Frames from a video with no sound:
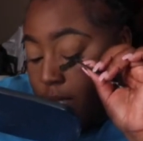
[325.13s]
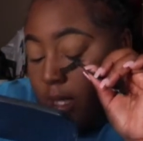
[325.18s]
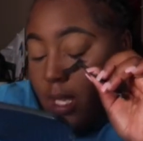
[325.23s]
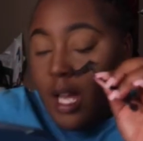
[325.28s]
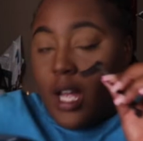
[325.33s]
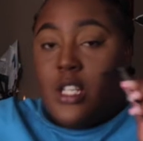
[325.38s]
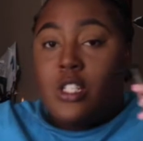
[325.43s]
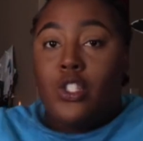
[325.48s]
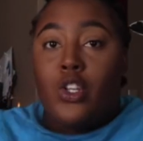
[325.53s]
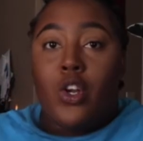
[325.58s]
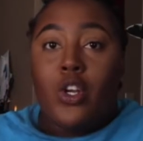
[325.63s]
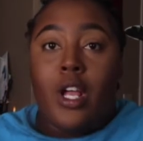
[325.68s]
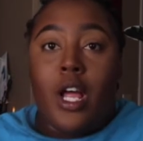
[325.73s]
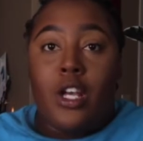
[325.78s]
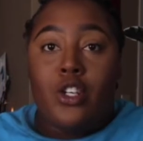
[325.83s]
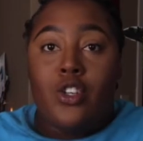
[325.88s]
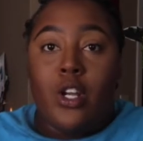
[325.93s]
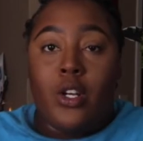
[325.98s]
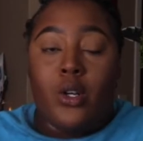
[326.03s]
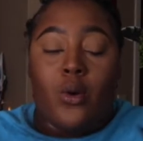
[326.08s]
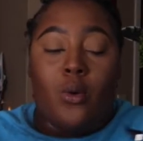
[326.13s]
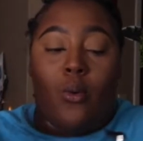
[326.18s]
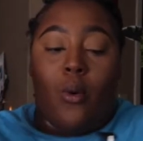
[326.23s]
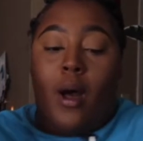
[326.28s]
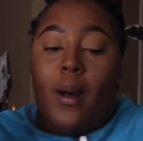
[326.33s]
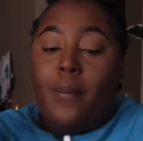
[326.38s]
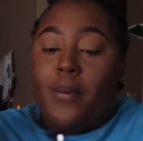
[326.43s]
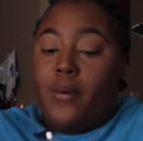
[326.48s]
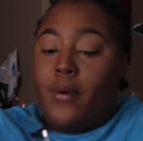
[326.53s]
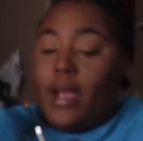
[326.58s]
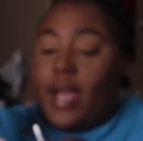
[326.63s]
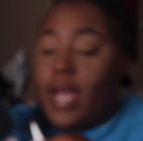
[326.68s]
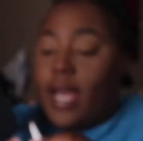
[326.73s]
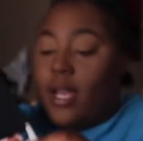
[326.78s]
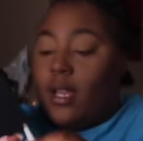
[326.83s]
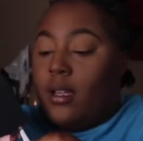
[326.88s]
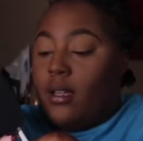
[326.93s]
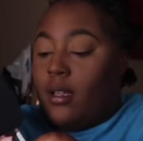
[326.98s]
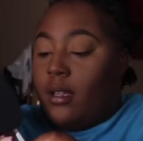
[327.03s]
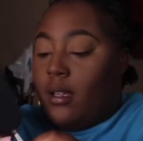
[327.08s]
lashes are not trying to
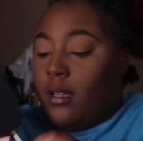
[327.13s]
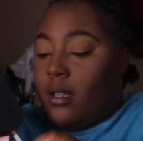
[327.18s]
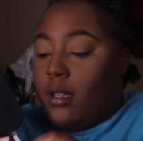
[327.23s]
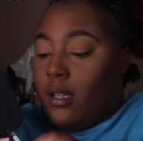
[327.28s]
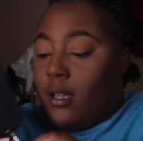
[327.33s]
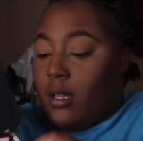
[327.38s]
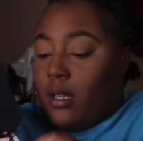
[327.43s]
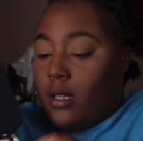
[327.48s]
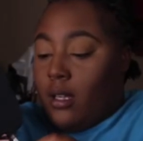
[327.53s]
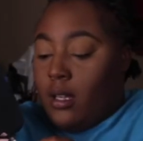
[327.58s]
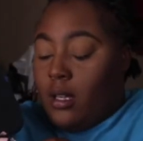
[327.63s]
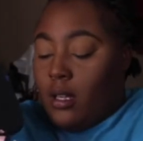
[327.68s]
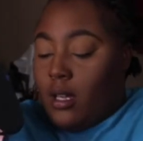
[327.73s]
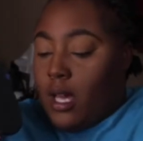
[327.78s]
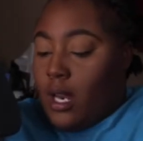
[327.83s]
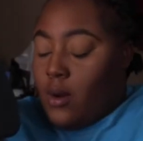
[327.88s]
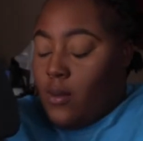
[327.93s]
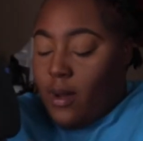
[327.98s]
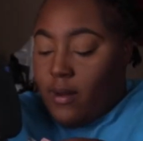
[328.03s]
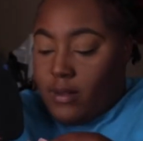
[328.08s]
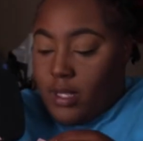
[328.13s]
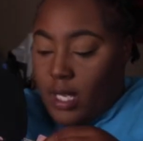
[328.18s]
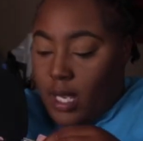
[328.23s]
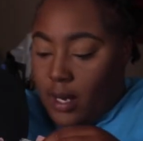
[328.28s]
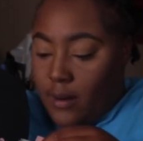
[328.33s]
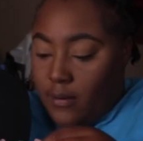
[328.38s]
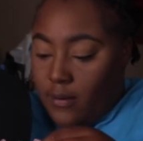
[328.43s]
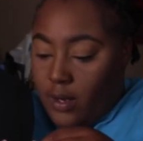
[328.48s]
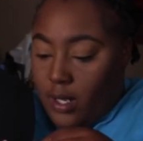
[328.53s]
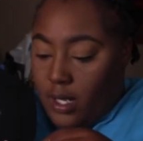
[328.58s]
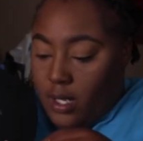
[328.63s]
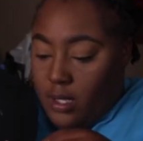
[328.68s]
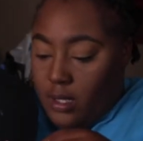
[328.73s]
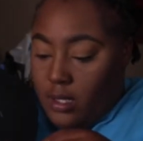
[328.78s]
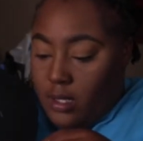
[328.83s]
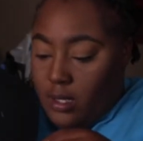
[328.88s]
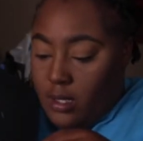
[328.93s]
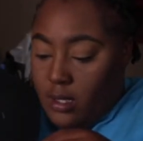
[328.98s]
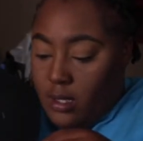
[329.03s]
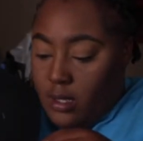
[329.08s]
cooperate. I don't have time for this.